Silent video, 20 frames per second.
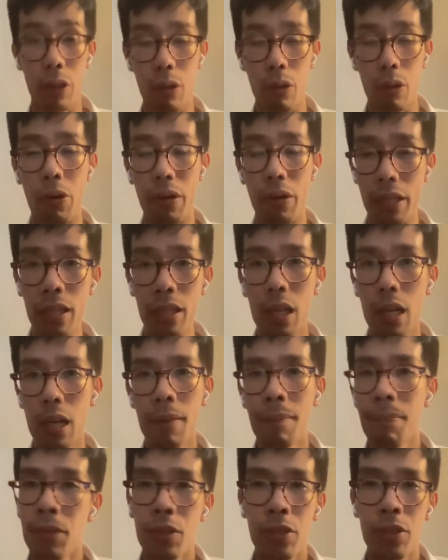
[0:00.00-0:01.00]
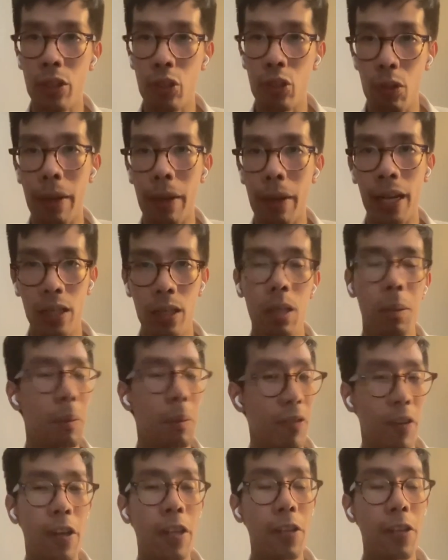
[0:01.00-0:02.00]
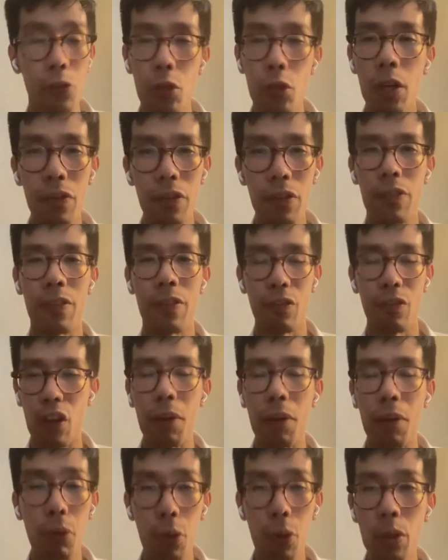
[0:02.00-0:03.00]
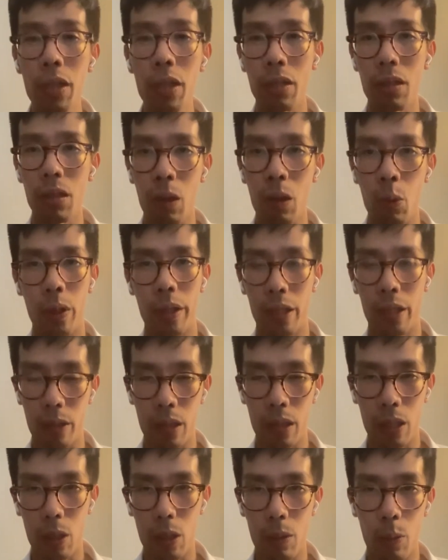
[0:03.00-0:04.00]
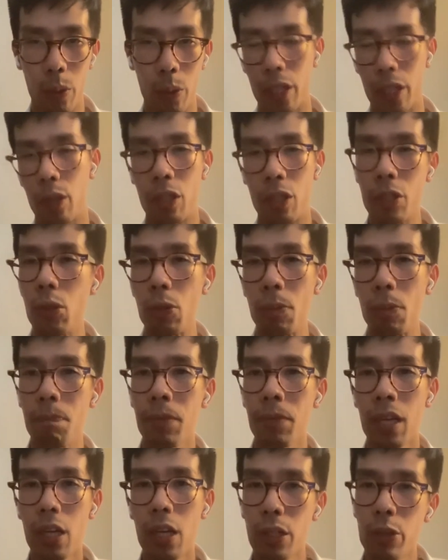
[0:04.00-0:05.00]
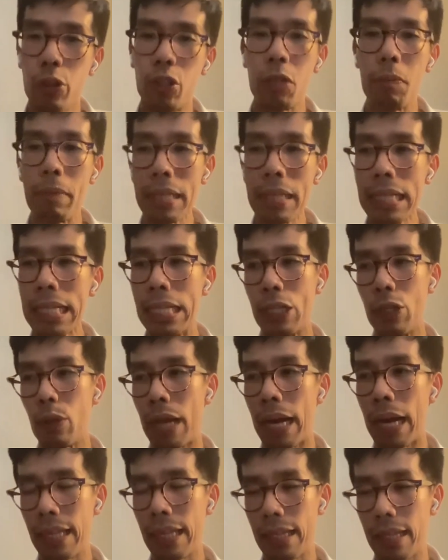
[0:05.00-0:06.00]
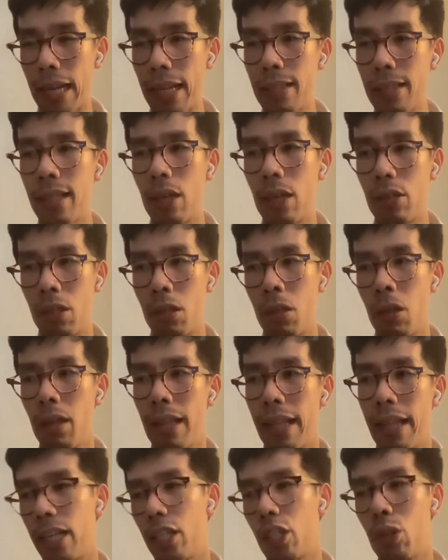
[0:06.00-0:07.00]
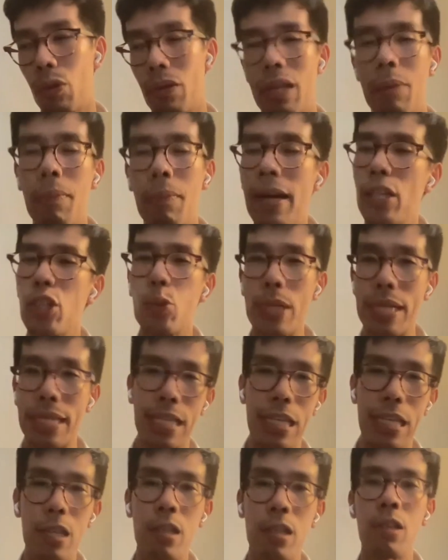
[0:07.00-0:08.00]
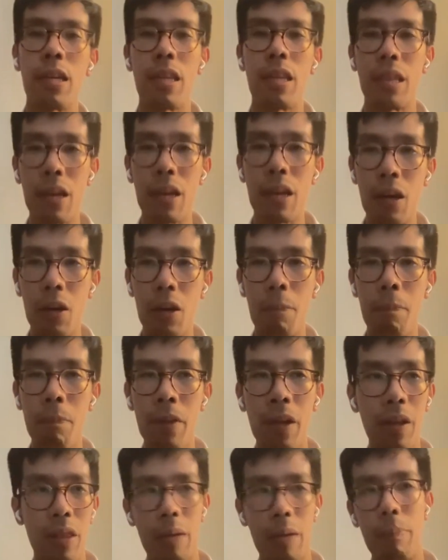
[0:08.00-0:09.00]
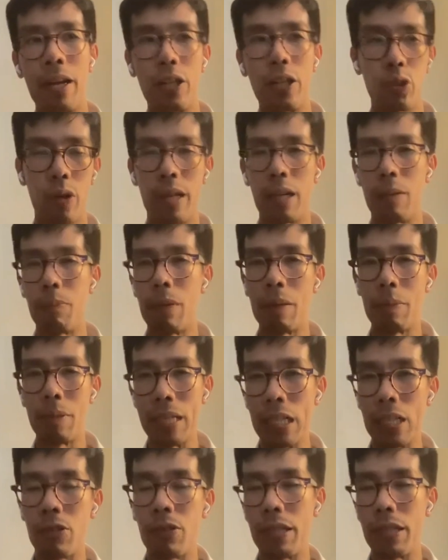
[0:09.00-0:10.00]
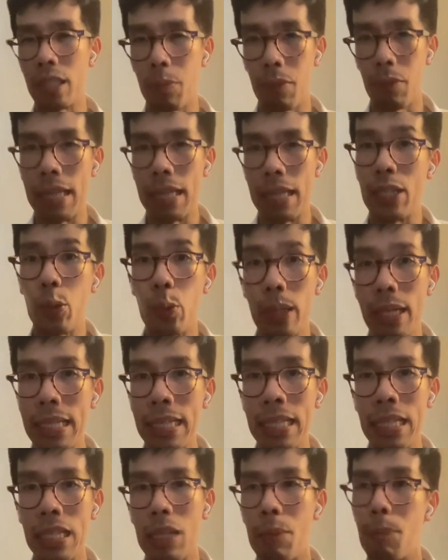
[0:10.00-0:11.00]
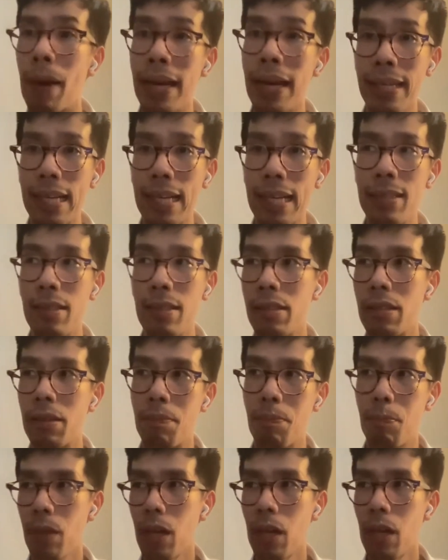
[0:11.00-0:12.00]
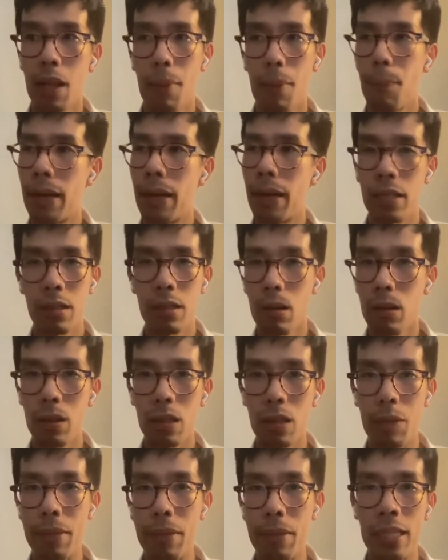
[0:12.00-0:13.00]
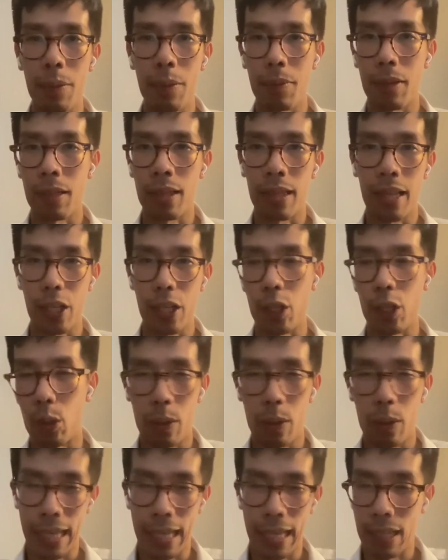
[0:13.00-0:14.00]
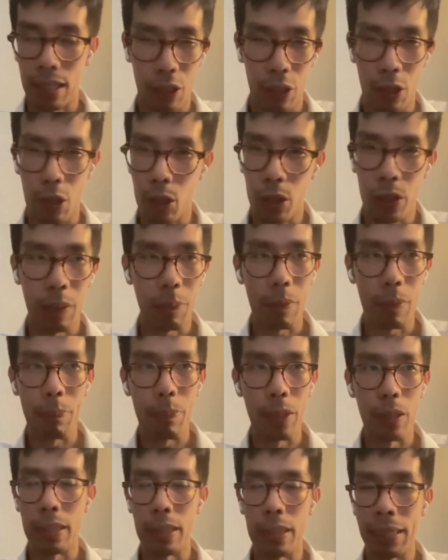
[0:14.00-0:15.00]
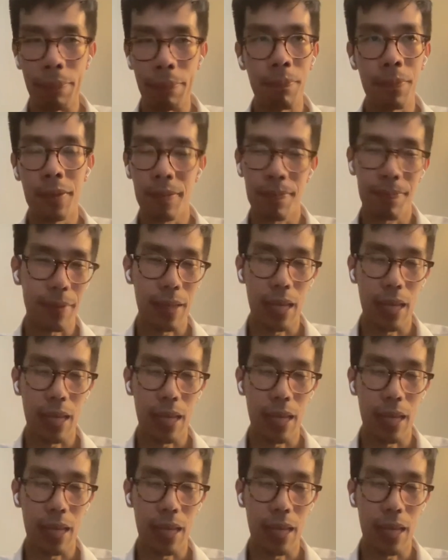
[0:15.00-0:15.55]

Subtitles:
authority. The central bank is going to be very conservative and very prudent on what they're going to do. So to me, I think that sounds a lot like, they might tweak here and there. They might try to maybe increase some of the liquidity in the banking system, but it's not going to be something like, again, they're not going to be building